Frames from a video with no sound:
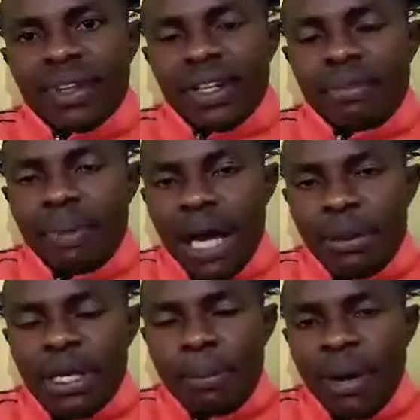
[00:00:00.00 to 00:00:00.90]
but I
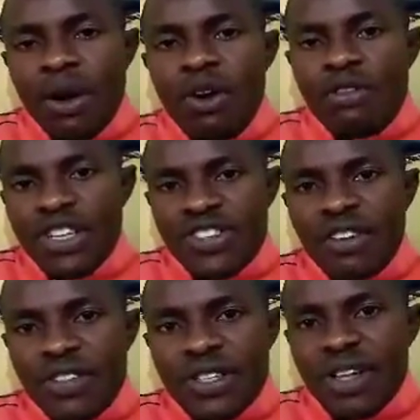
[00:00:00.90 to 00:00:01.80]
mean bank
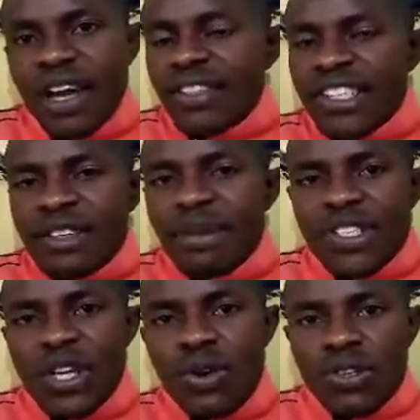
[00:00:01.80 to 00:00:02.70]
overdrafts are the same as
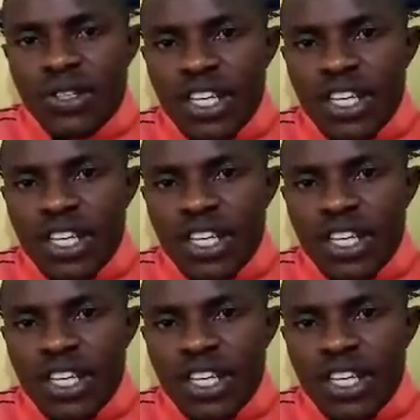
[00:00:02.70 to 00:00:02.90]
loans.